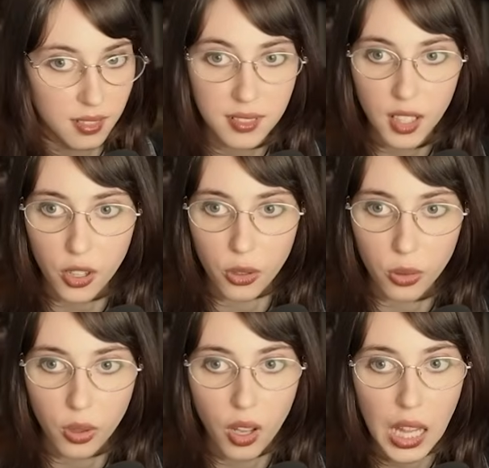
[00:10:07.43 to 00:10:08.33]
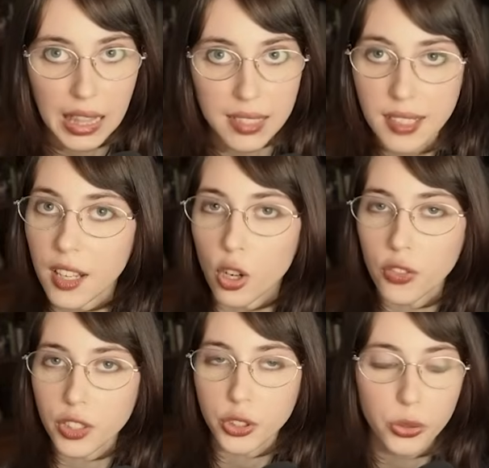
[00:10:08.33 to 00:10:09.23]
So let's head
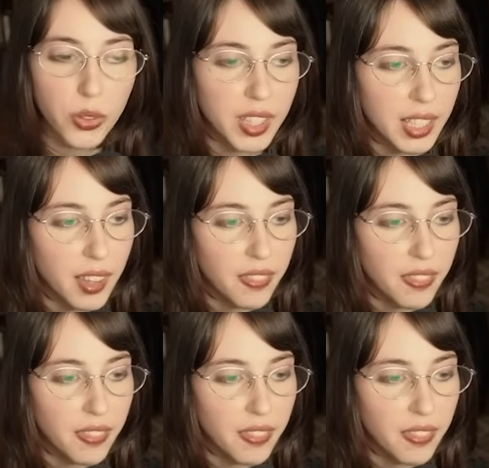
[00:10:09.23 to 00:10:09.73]
over to the